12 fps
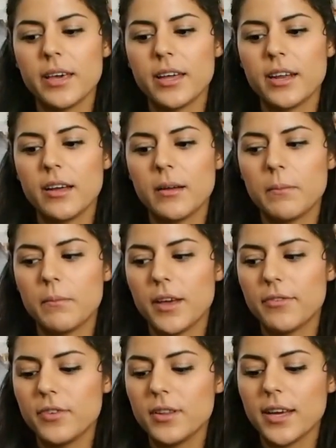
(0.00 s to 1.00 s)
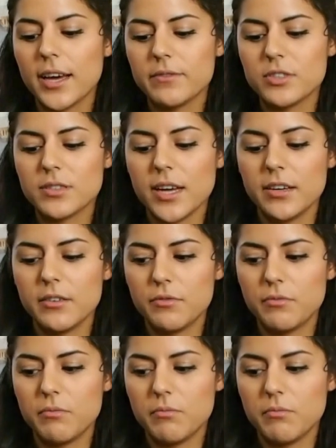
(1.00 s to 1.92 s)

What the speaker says: And I feel like I've just kind of,